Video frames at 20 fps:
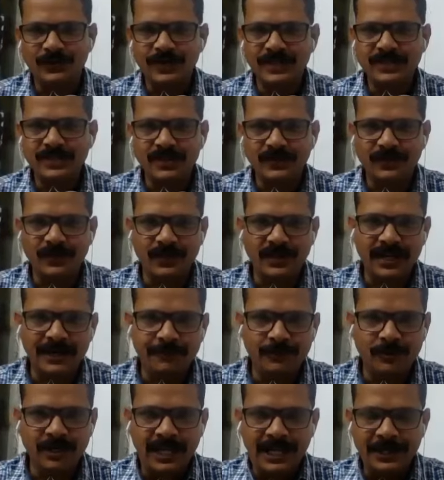first of all, I
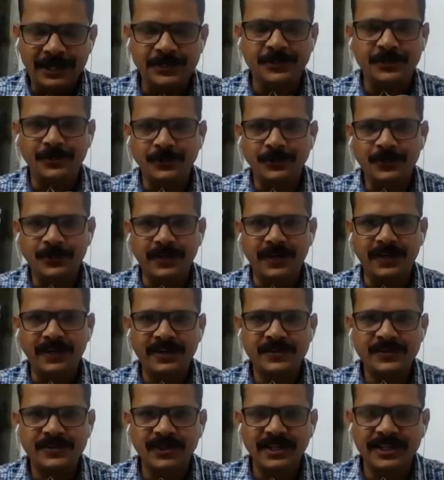would like to
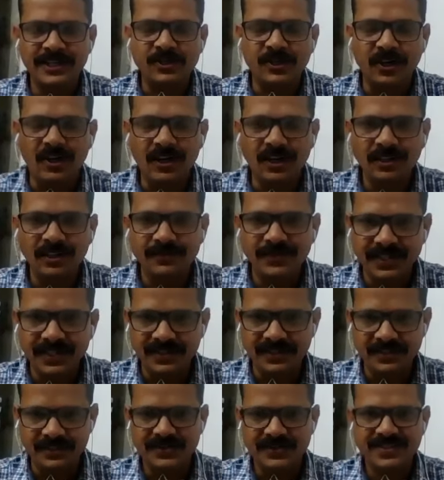congratulate all
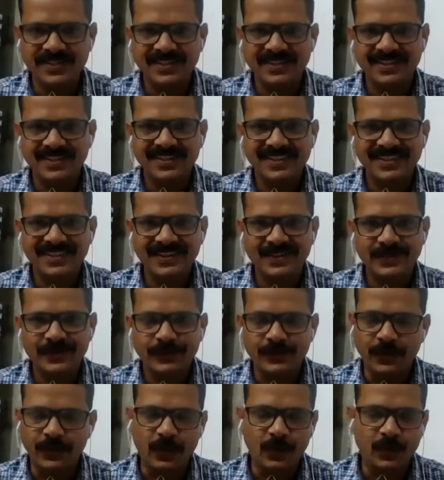winners
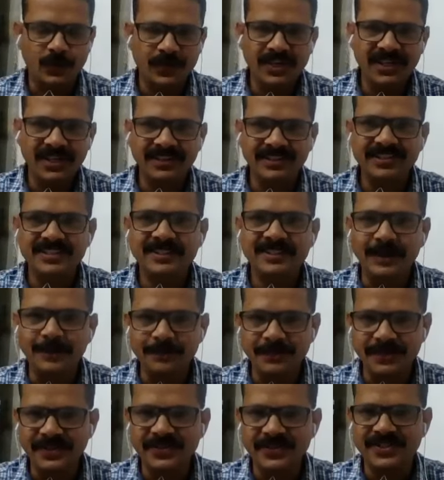for winning this
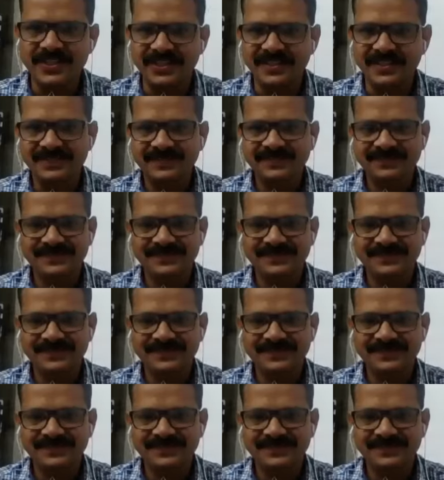competition.